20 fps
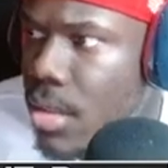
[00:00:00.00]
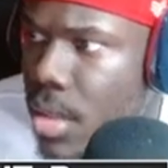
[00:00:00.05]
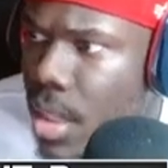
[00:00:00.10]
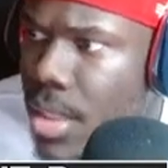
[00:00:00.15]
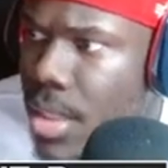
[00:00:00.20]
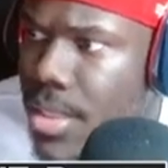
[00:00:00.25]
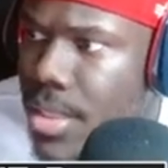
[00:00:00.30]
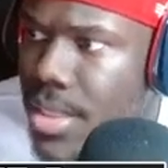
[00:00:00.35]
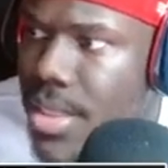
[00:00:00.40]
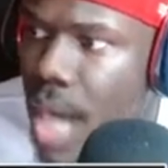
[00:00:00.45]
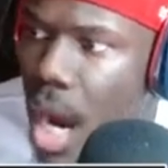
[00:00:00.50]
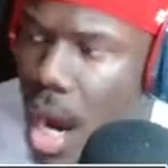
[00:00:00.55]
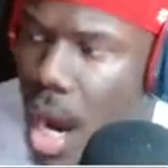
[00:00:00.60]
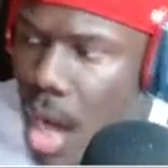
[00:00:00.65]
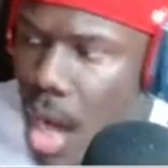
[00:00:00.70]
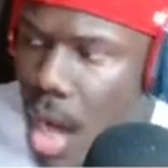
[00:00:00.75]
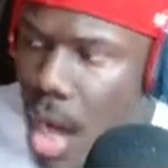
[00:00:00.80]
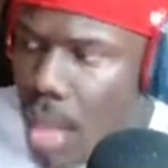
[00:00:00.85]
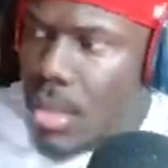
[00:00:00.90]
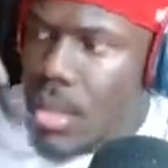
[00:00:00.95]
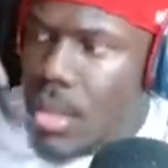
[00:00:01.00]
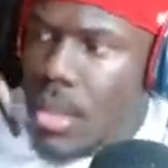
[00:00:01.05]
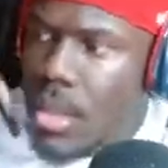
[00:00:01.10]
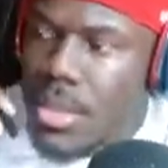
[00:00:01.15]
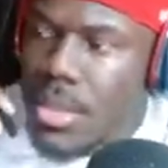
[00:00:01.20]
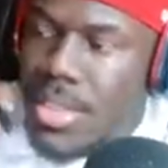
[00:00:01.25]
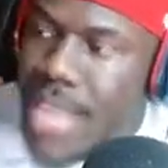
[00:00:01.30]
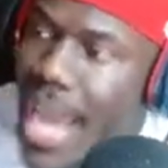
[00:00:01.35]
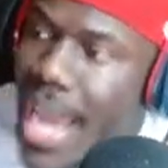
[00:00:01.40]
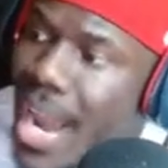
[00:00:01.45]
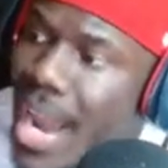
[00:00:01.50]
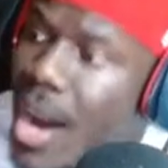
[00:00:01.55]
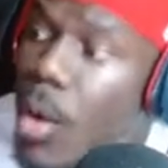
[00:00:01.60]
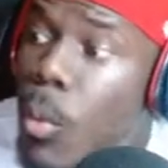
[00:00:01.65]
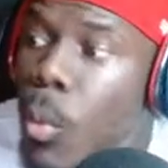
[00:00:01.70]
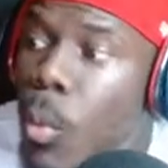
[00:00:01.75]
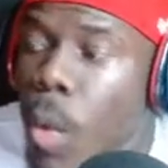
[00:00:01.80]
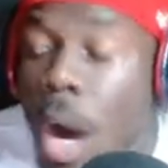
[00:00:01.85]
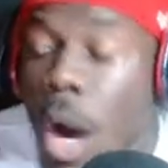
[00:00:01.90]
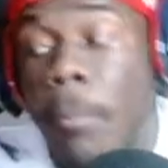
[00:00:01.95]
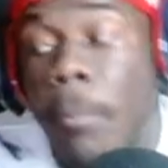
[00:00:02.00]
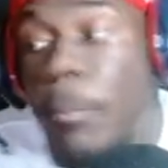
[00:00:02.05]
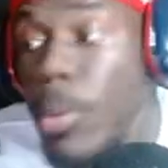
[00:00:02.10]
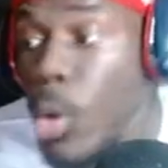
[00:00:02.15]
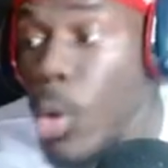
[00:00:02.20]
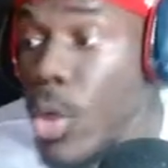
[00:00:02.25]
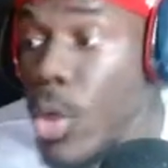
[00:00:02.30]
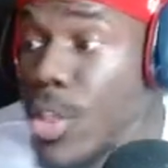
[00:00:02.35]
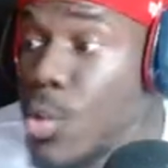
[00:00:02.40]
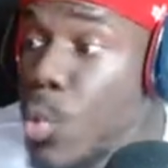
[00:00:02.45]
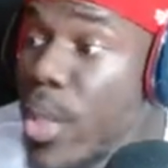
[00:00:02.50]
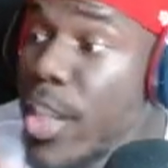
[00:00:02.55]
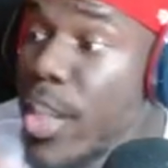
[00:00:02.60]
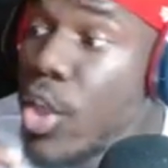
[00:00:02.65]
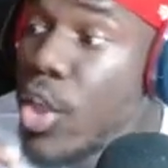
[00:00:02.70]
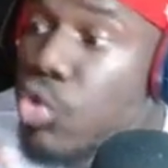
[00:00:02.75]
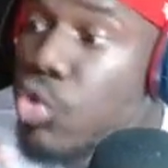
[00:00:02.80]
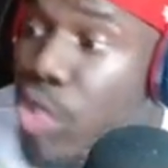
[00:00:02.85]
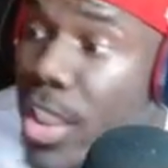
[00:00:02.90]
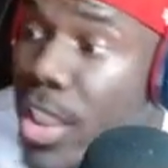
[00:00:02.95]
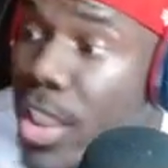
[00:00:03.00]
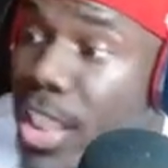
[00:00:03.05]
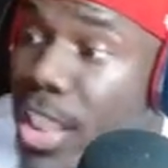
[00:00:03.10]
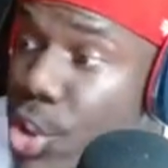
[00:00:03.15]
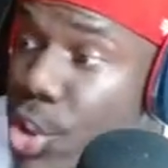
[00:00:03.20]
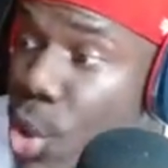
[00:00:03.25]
Good dunk. Down one, boys. We could really